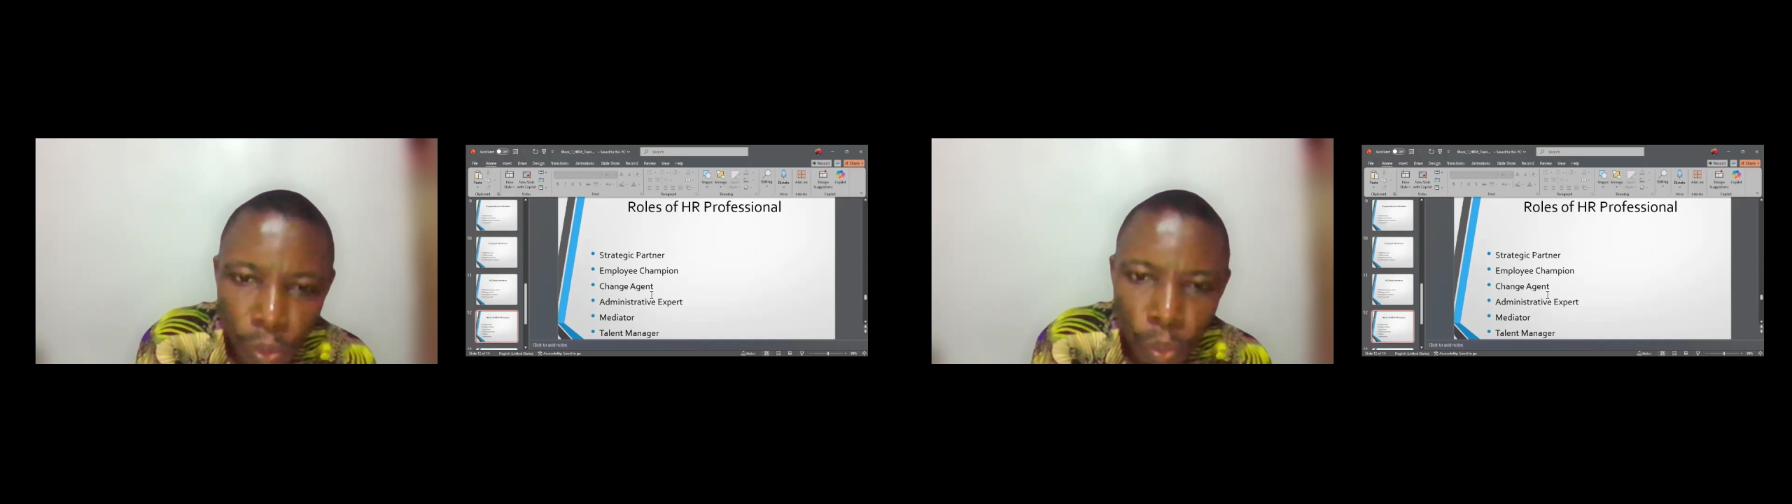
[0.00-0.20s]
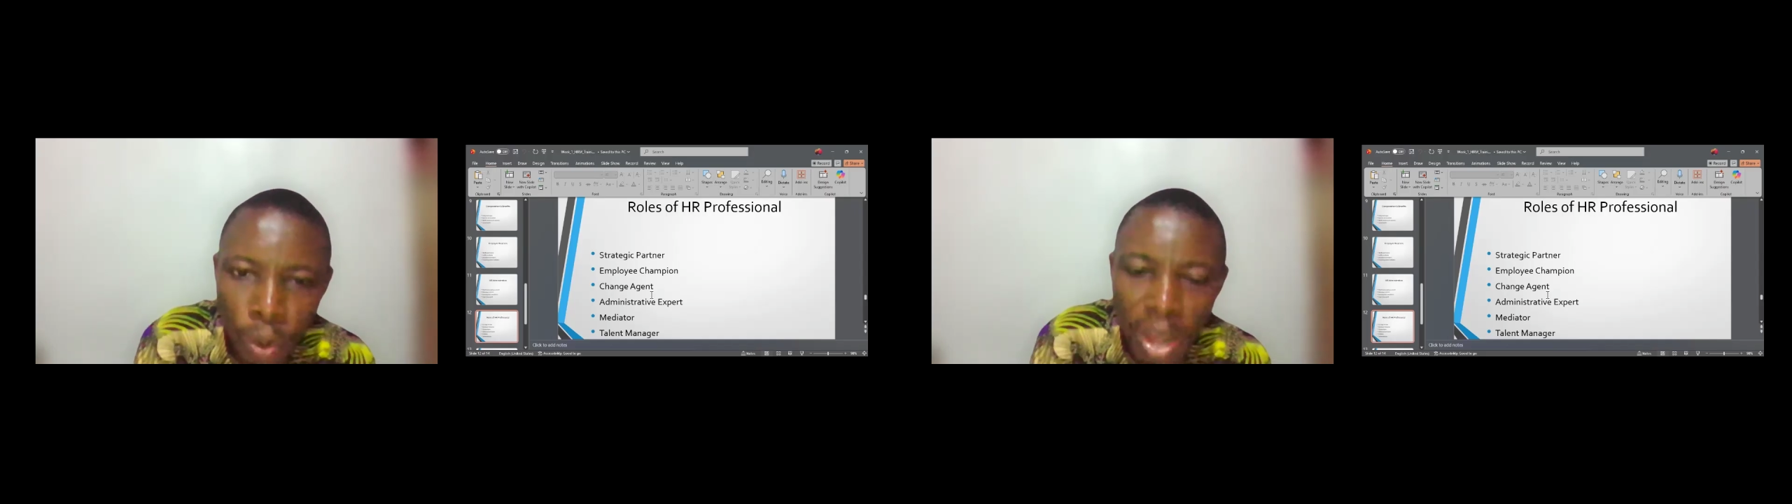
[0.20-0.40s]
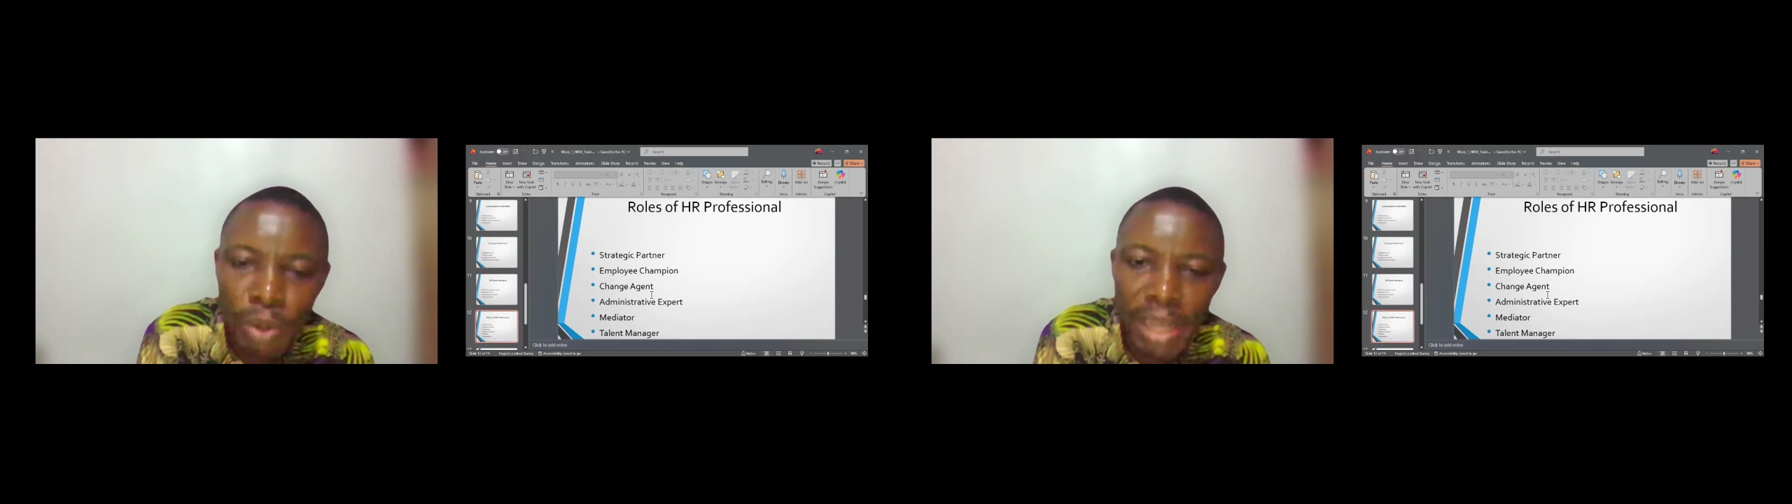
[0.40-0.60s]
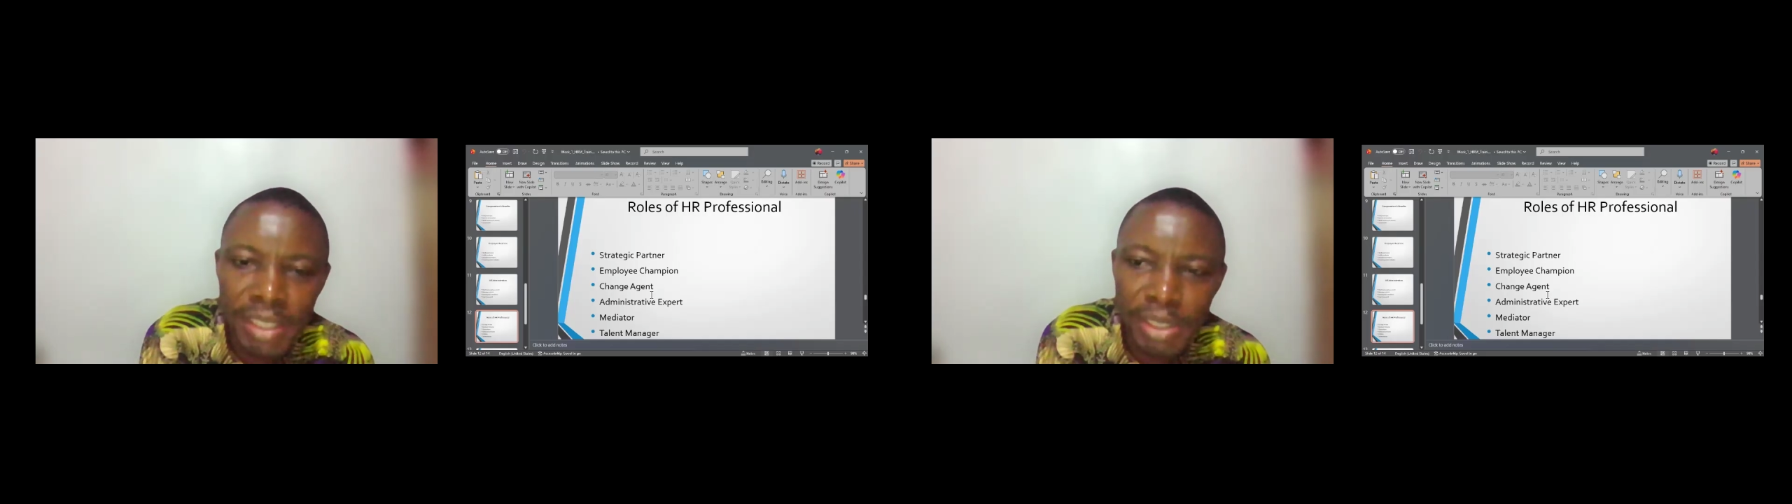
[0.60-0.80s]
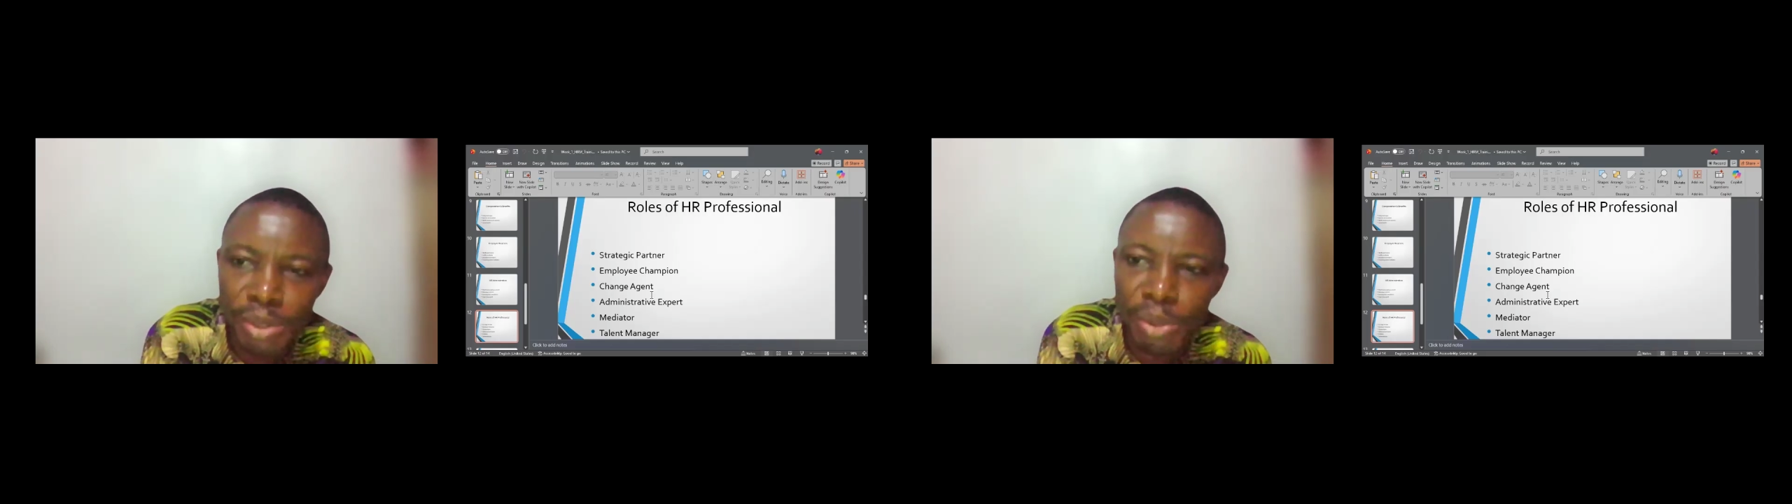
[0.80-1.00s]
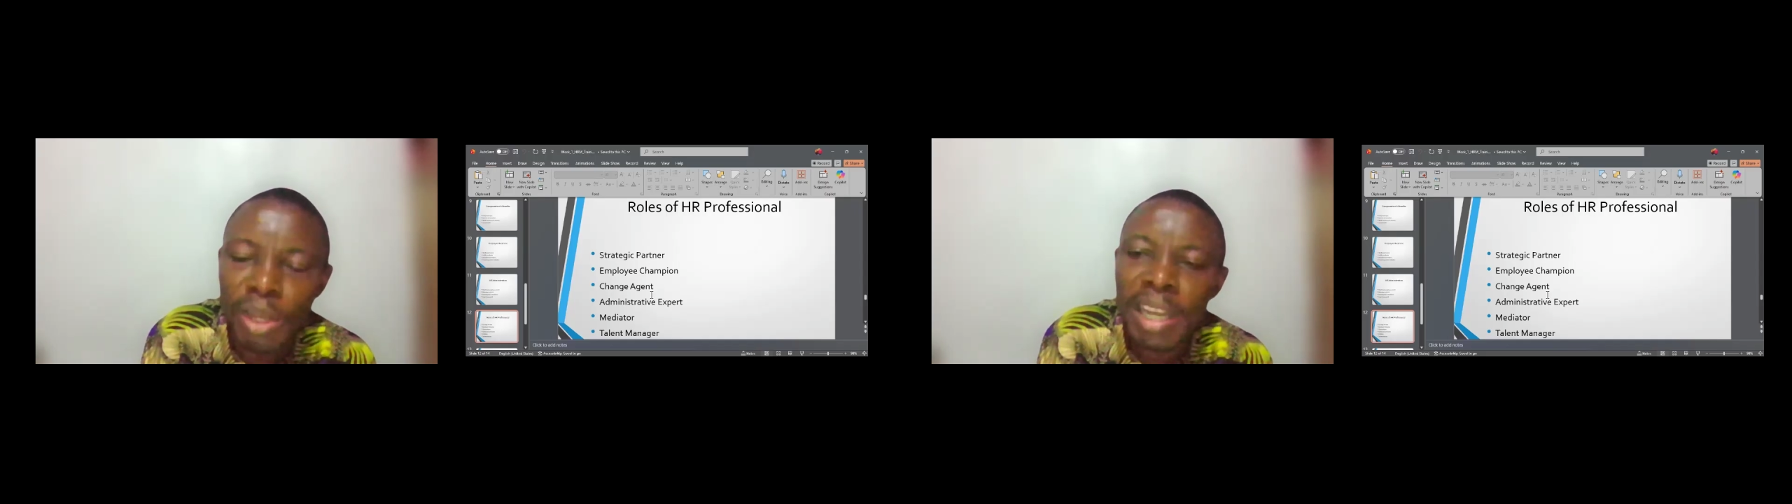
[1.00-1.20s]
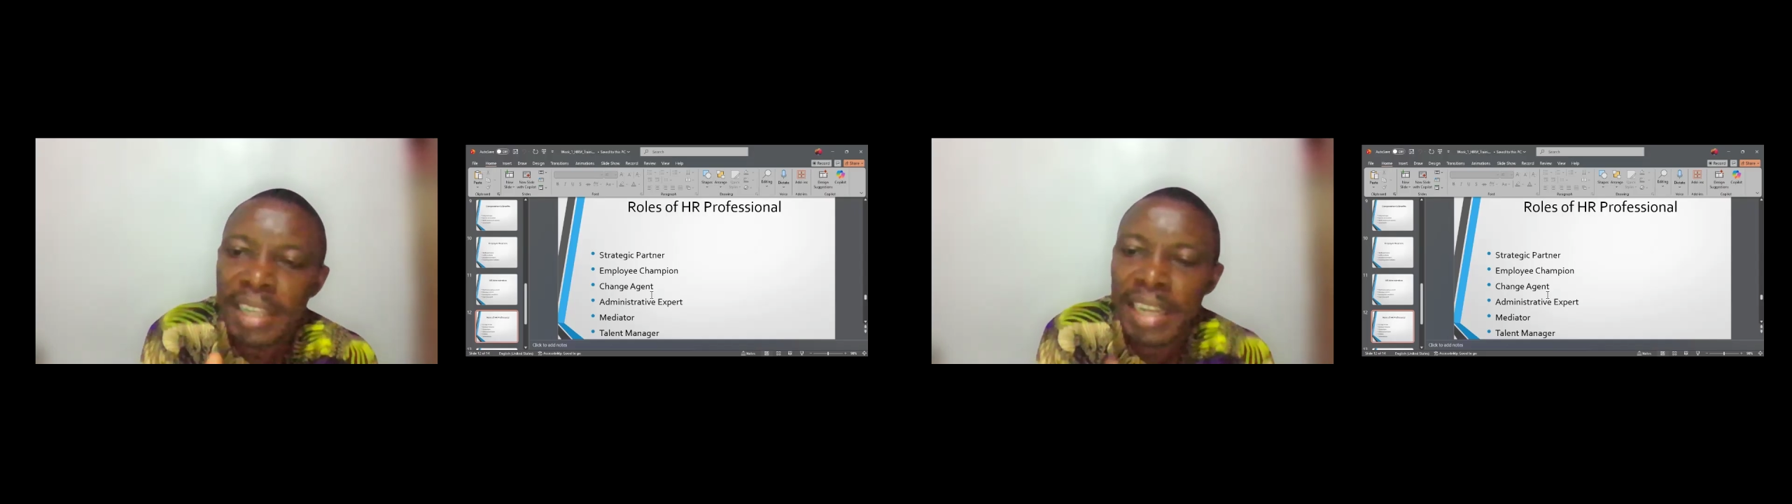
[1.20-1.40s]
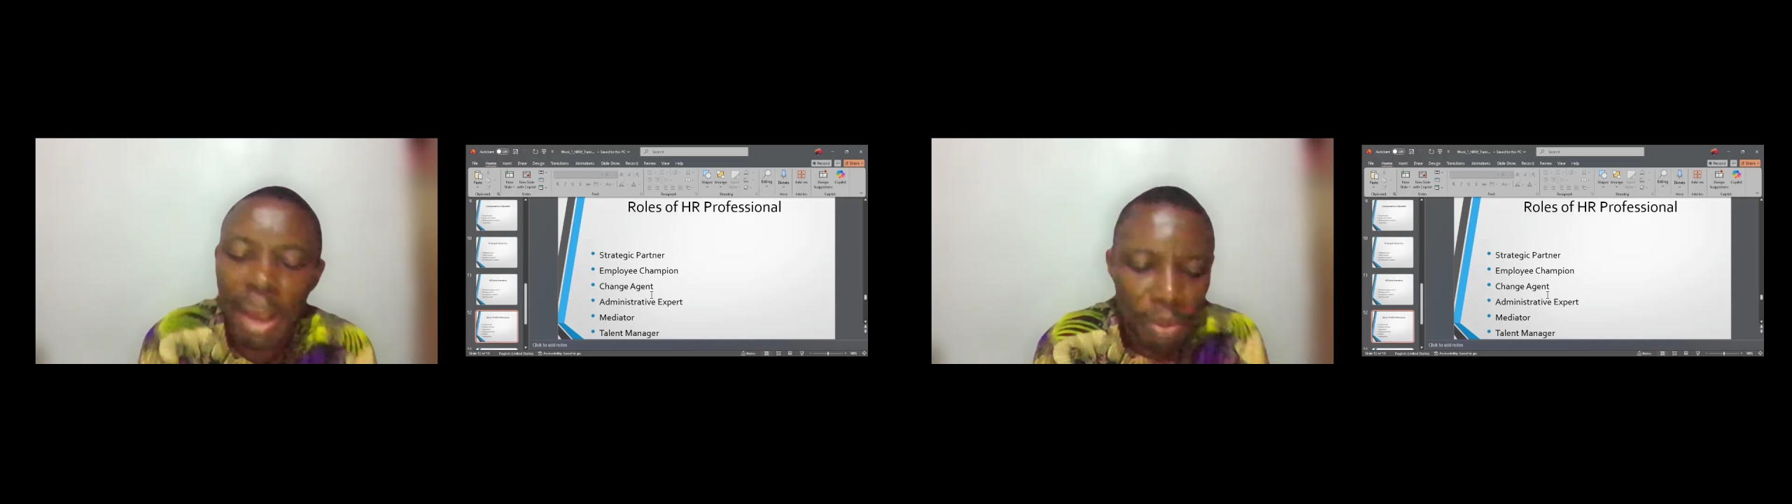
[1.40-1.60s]
Why do I say so?
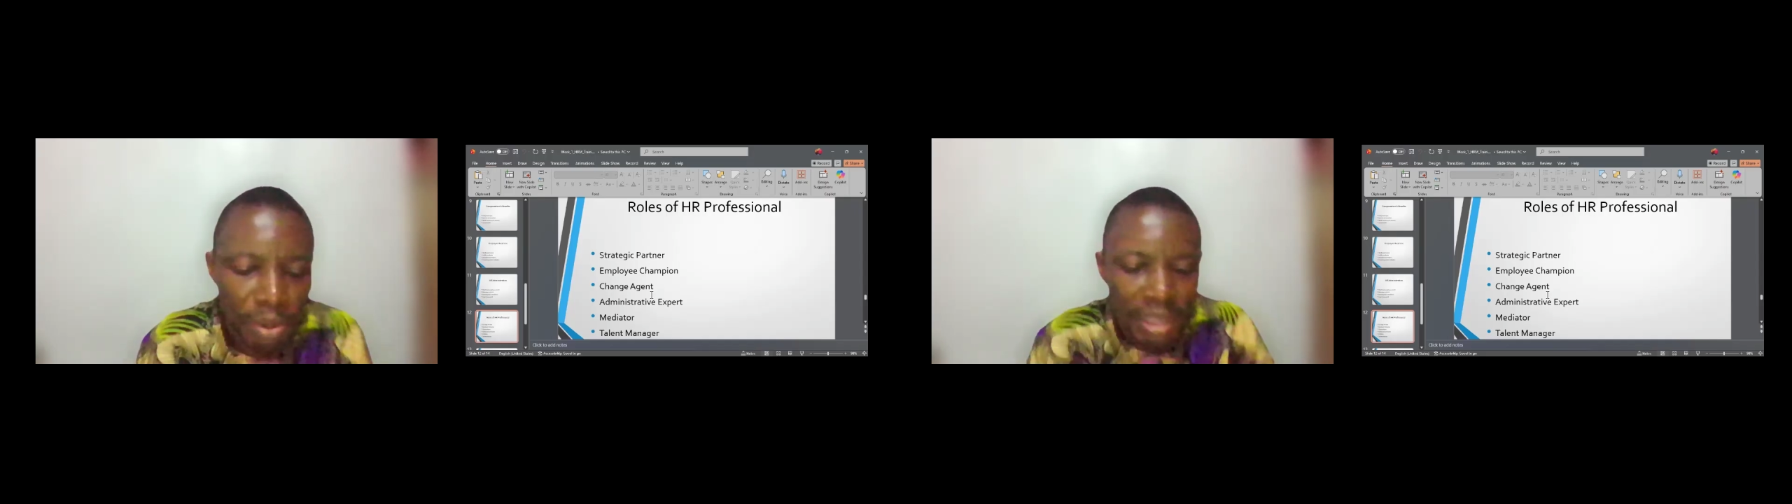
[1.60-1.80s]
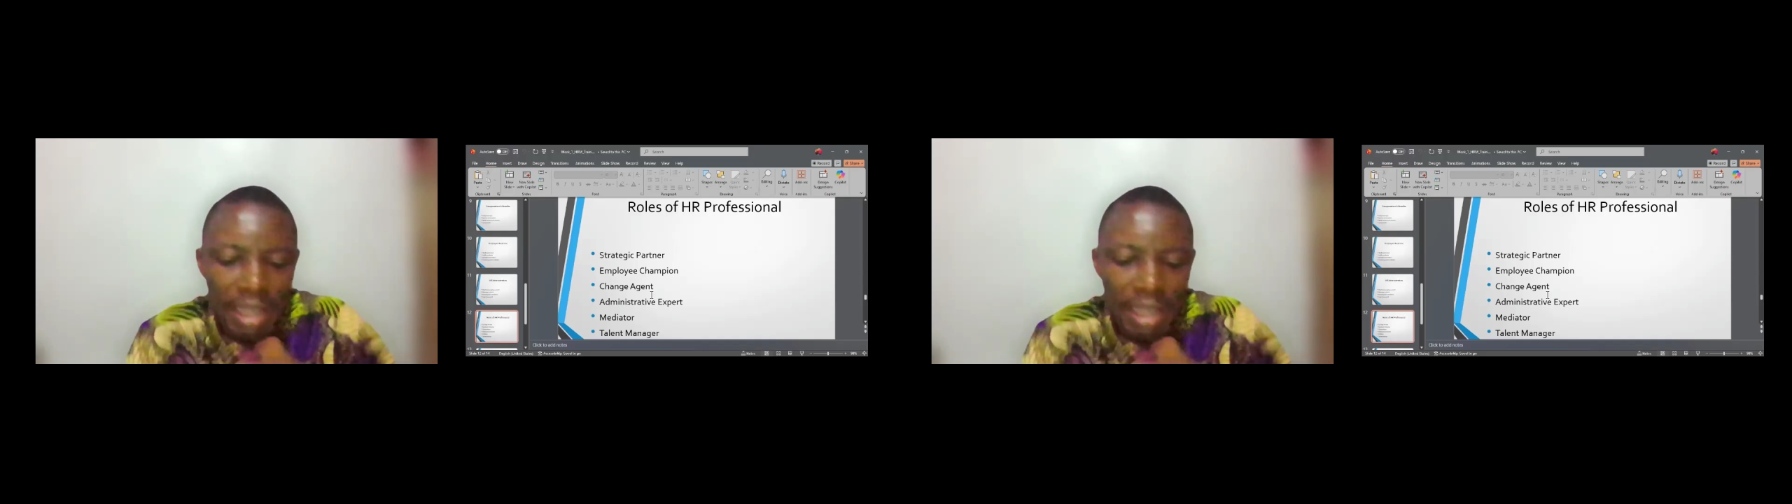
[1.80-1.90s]
Now,